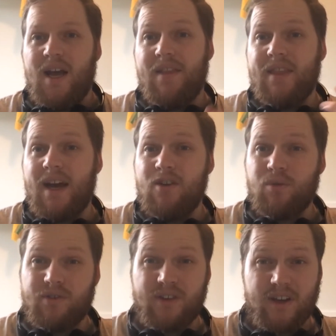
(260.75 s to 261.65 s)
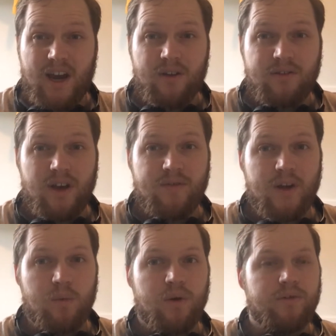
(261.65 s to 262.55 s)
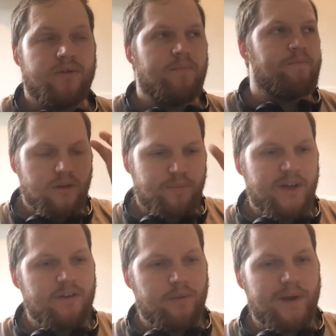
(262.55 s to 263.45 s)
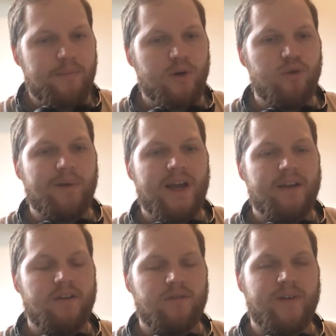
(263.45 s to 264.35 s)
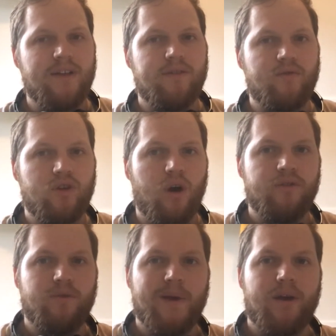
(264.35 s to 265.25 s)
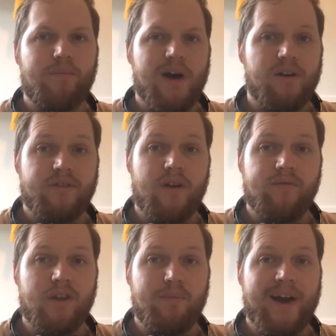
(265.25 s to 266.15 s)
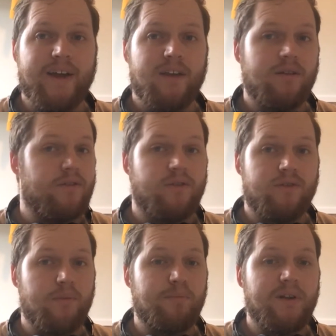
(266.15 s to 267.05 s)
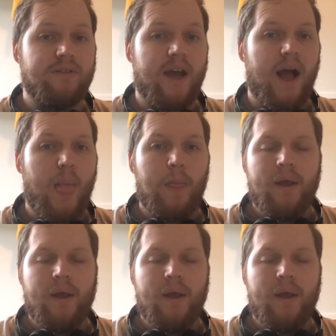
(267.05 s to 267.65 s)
And that is what Gareth Southgate wants. The people who play in the defence have got to be able to pass out from the back. It's as simple as that.